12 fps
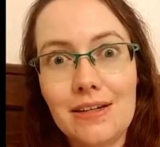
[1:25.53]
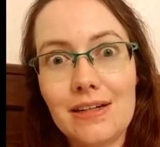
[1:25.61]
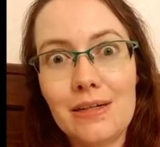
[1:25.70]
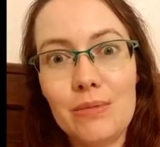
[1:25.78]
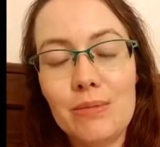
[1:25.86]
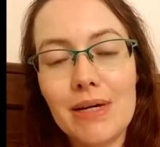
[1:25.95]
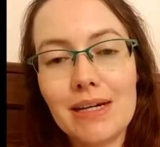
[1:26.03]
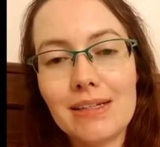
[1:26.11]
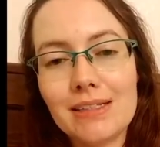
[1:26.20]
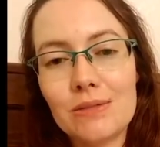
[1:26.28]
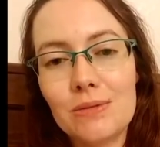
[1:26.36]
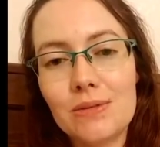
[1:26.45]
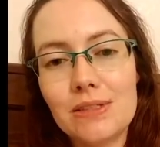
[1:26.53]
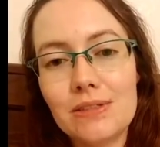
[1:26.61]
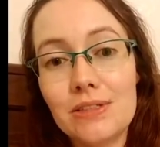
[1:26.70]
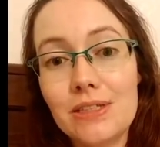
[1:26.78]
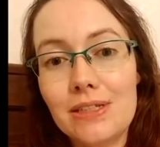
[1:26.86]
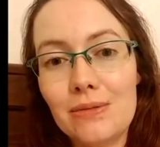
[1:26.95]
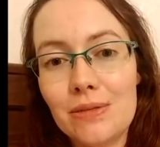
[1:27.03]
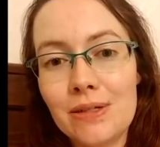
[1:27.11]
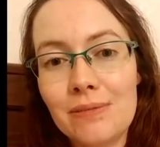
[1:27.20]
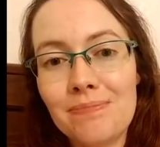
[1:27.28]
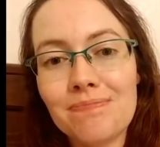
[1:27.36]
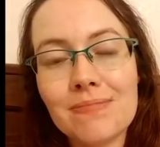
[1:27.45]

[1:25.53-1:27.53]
not going to be back in school until January.